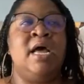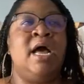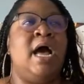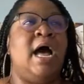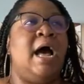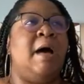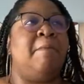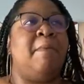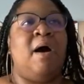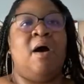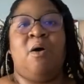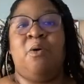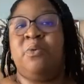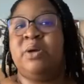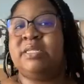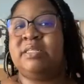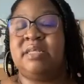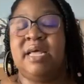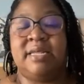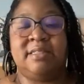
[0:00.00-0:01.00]
I
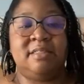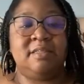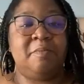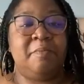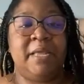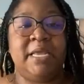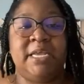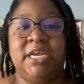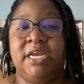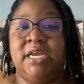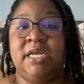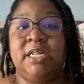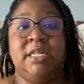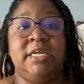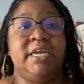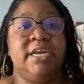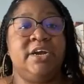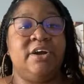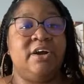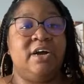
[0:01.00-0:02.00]
always like to make it
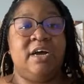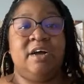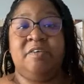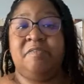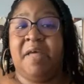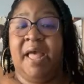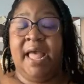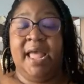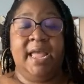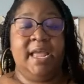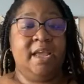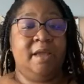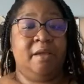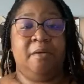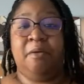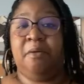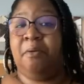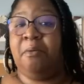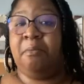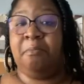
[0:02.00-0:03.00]
clear of, hey,
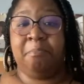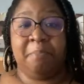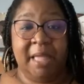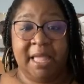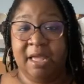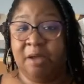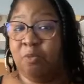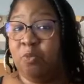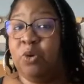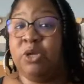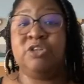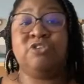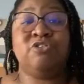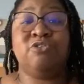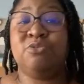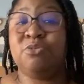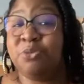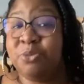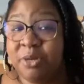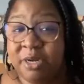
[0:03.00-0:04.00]
bam, 1, 2,
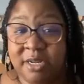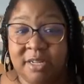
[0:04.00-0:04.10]
3.